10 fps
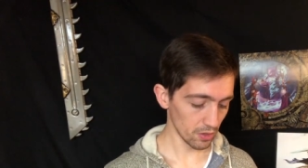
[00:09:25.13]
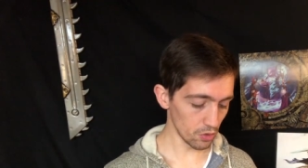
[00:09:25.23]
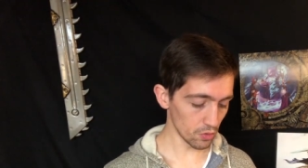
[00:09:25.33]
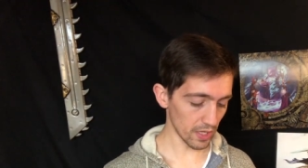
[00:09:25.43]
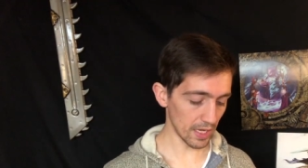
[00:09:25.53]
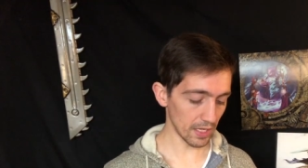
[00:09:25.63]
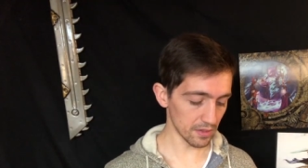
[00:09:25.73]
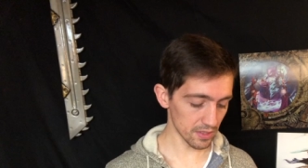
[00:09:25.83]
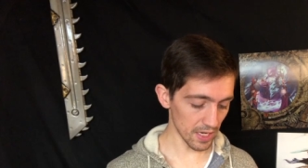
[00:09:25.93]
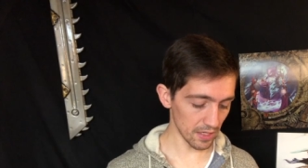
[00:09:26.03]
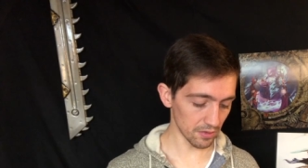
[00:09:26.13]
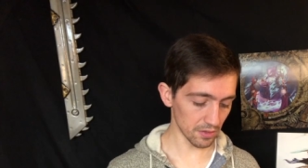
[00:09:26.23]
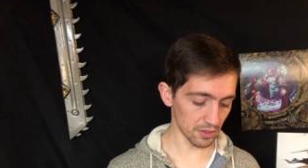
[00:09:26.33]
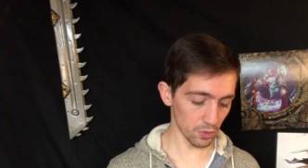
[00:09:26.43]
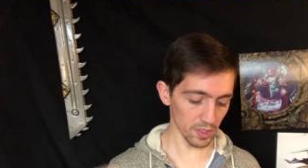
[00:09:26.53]
you can take
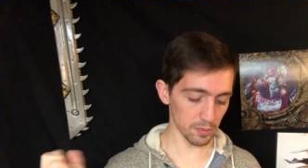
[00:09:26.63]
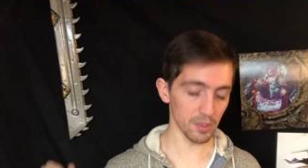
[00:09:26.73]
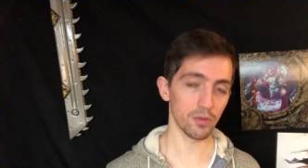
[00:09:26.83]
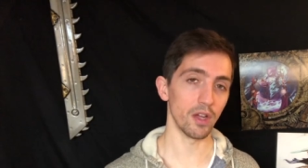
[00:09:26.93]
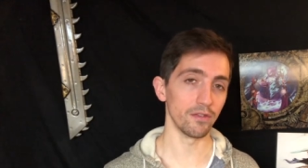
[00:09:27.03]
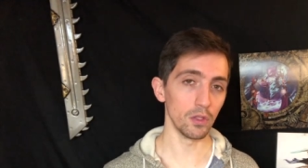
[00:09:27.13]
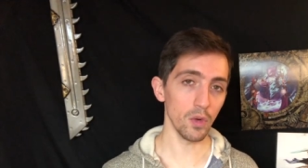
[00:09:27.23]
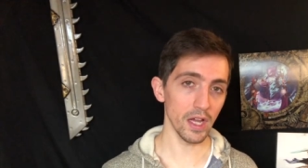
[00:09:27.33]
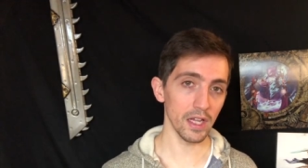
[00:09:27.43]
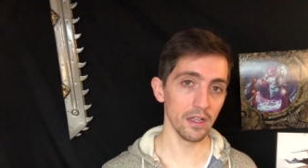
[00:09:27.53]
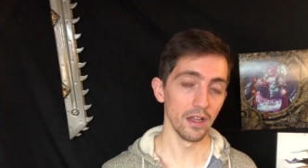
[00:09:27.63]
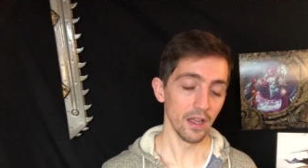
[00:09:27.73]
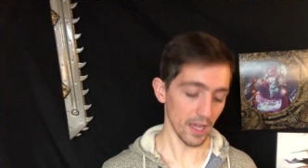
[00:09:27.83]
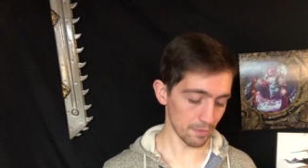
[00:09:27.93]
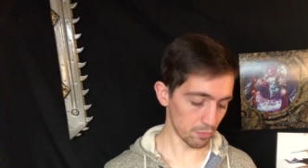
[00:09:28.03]
the twin splinter rifle away
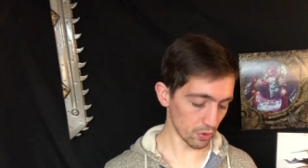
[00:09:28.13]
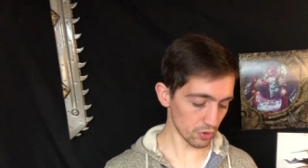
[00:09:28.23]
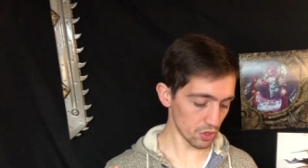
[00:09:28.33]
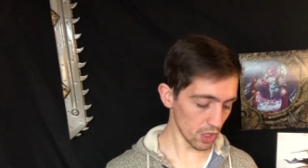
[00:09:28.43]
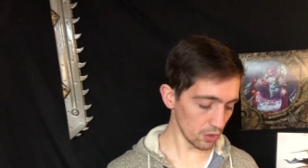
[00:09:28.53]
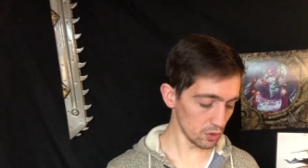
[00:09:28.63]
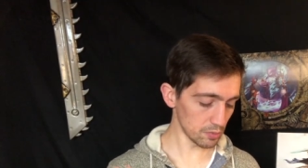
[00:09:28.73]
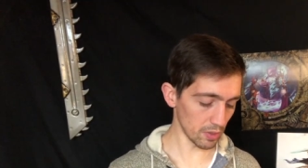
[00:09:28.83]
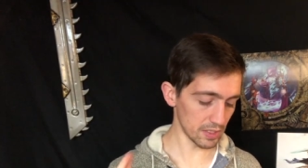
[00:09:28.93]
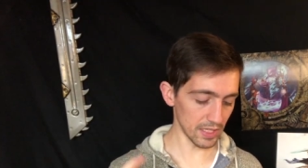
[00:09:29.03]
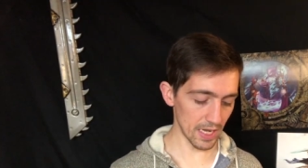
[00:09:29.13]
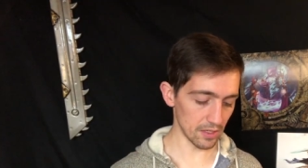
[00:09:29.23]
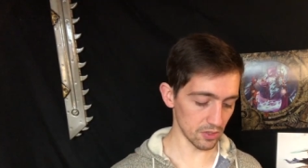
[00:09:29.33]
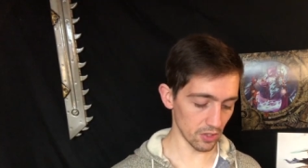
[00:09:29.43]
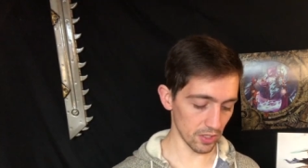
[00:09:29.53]
and put 2 splinter
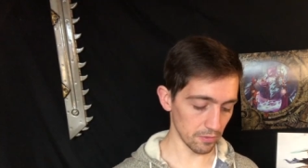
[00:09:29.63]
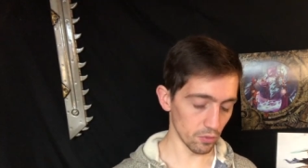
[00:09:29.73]
cannons on it,